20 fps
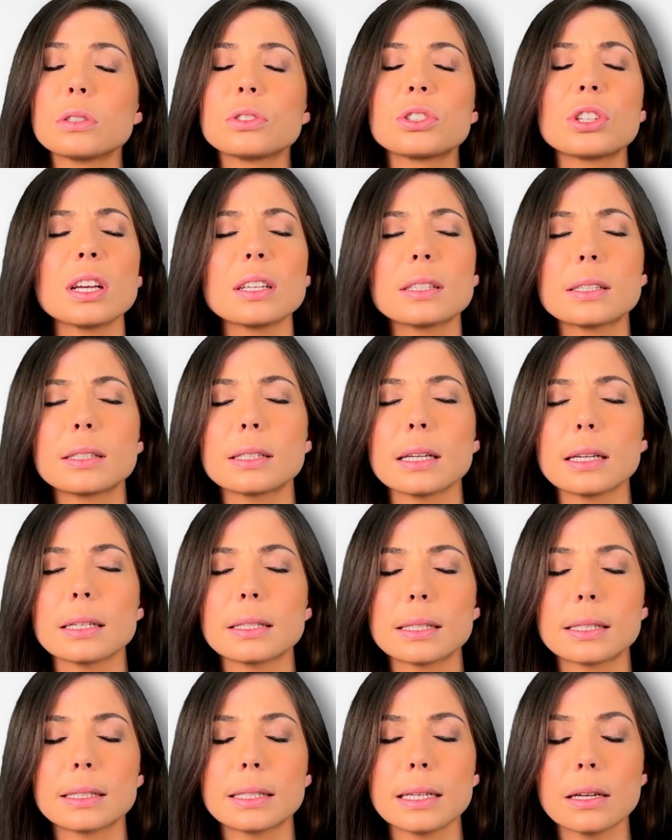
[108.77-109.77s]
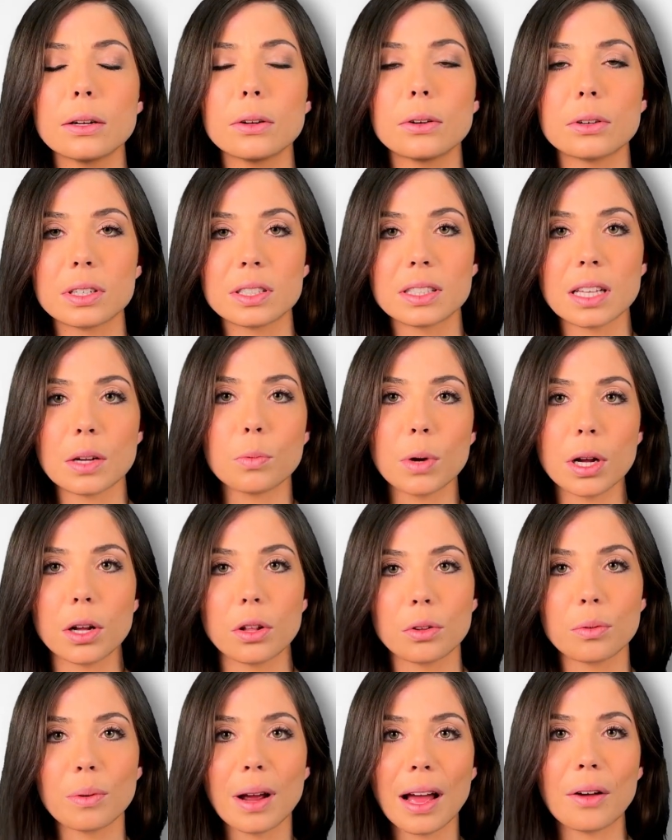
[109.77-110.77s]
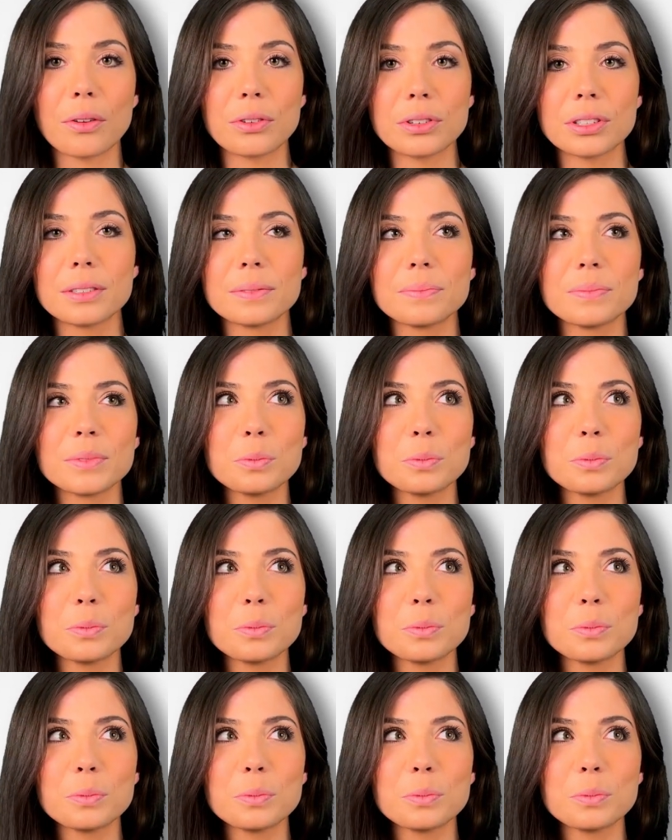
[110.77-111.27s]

just sit still because they wiggle around.